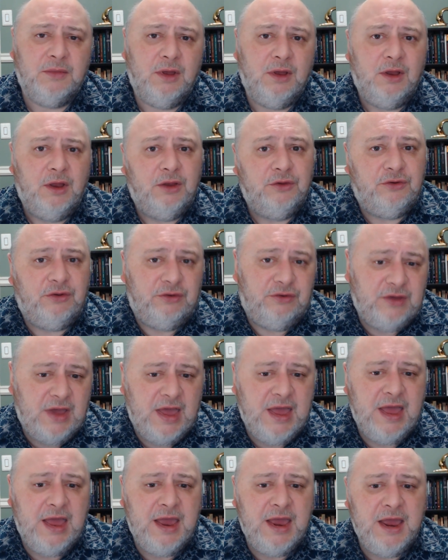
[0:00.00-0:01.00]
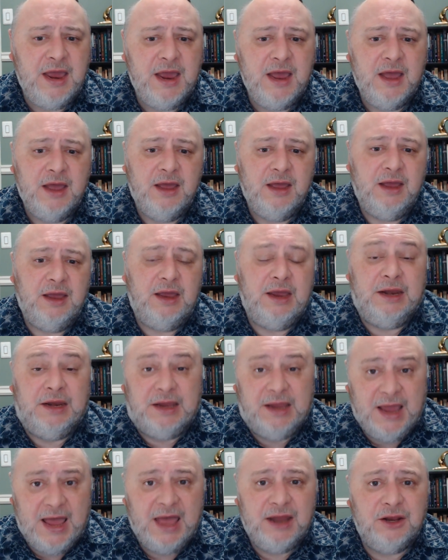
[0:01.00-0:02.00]
Today, in
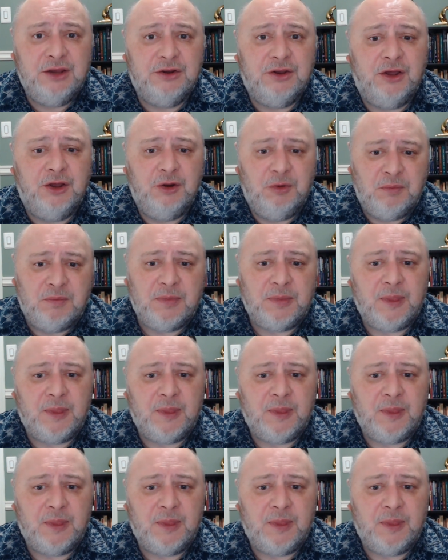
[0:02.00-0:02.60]
Canada,